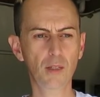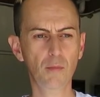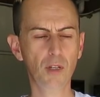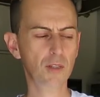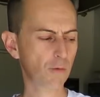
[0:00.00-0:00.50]

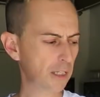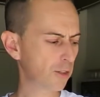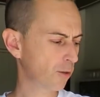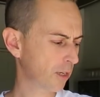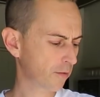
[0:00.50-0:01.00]
because I really
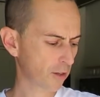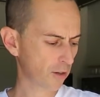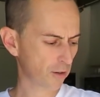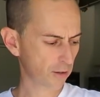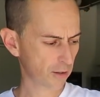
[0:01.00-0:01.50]
do love the
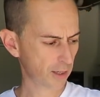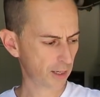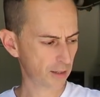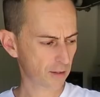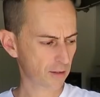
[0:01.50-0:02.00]
car,
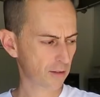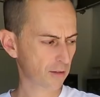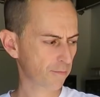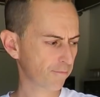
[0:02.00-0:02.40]
and it's